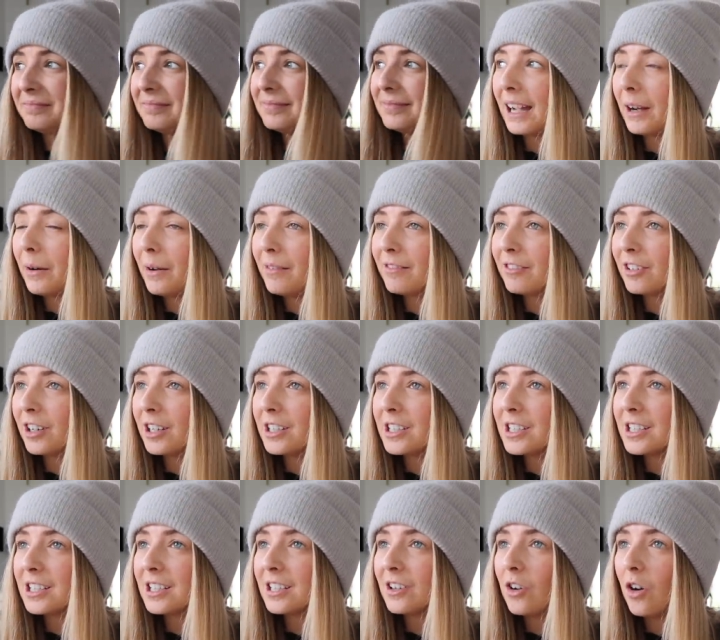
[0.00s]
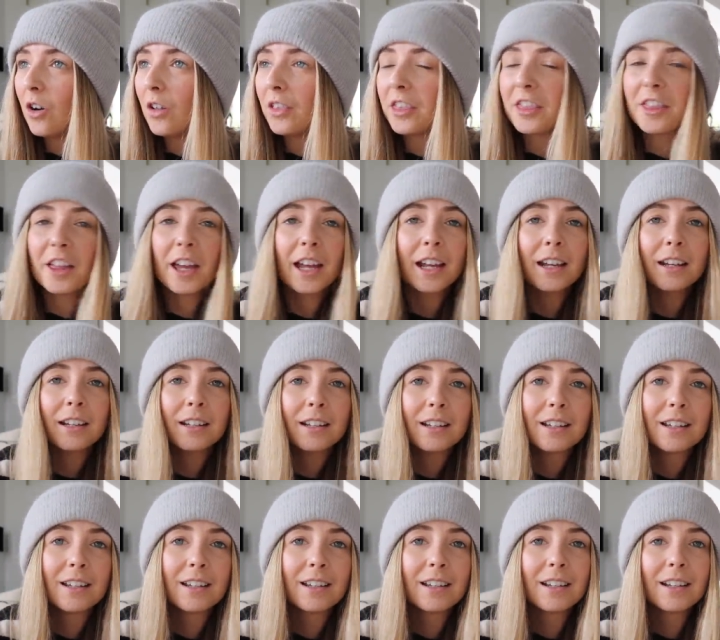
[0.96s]
However, I did not
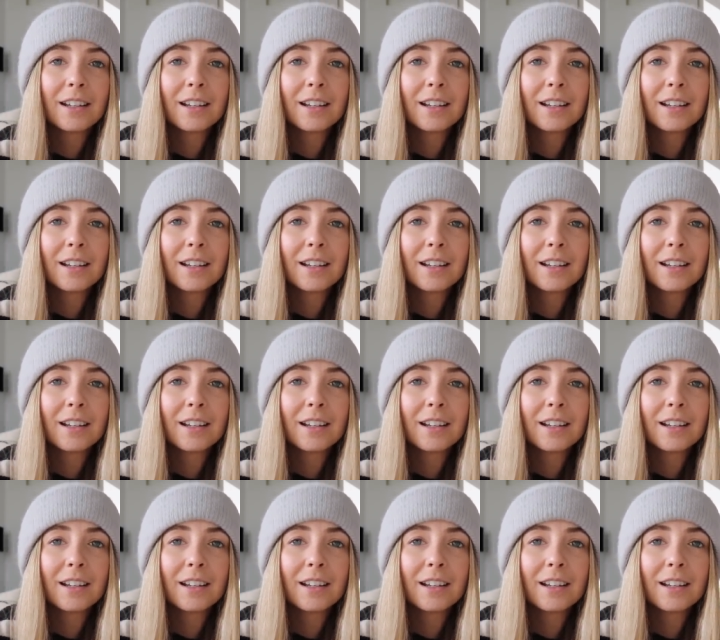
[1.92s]
think